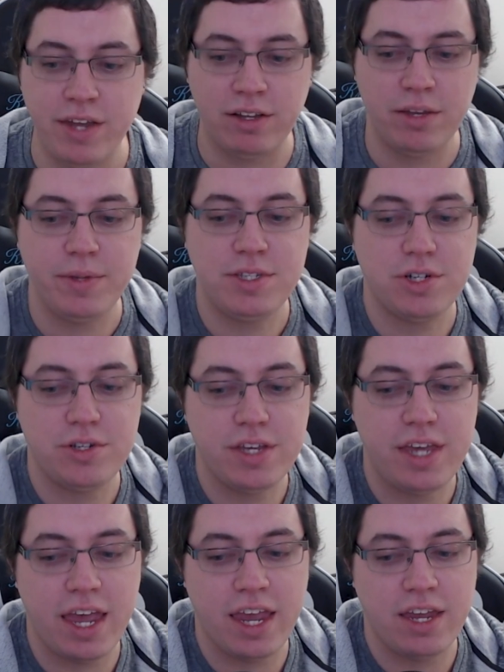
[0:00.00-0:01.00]
Now, let me turn the
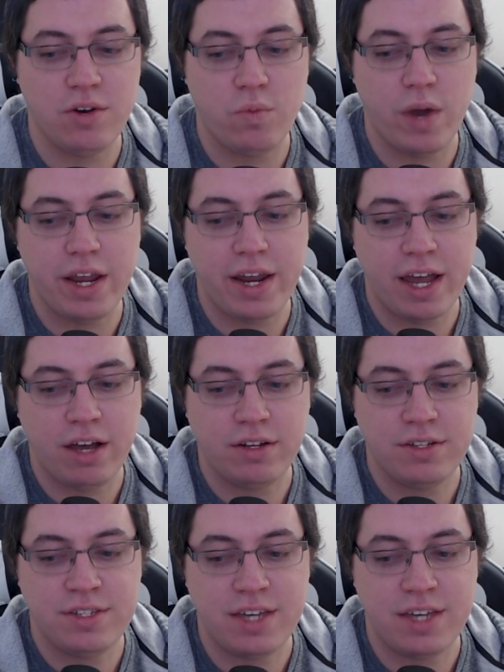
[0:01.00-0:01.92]
gain way down.